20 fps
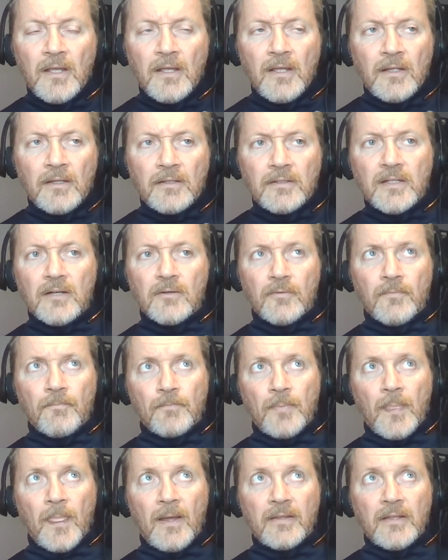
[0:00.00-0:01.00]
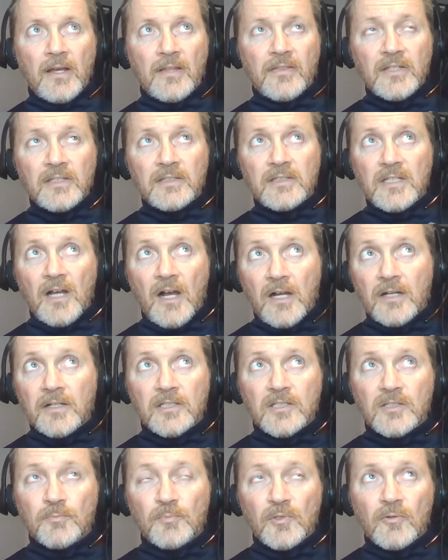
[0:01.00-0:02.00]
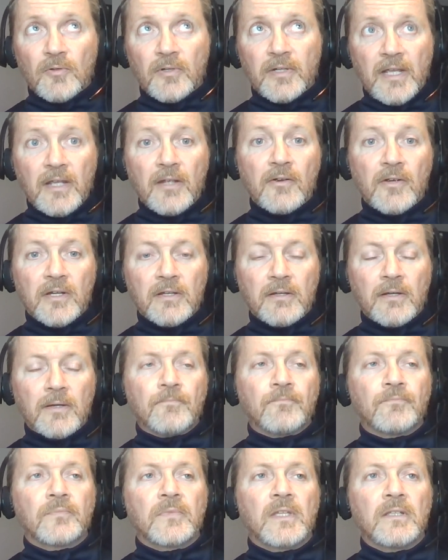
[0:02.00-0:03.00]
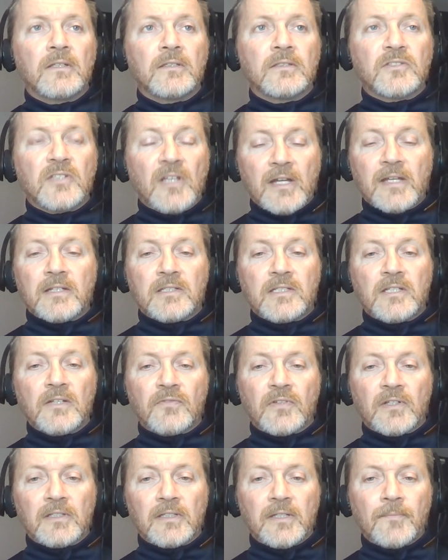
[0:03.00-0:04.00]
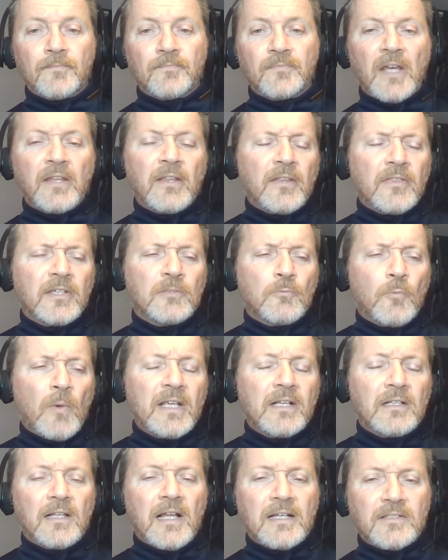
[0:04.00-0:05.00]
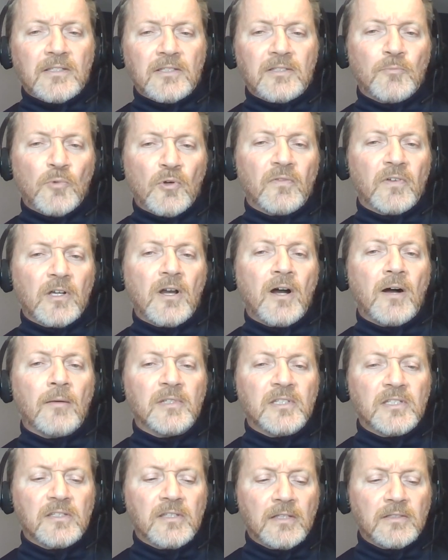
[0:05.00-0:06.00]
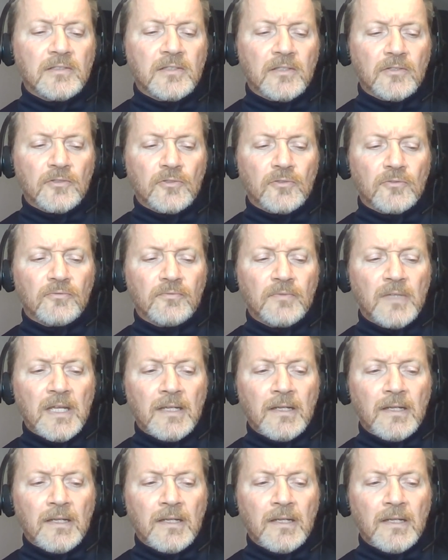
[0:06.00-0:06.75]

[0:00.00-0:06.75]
Now, I, I think the unexplored area scientifically, I, I think weight class is more of a common sense issue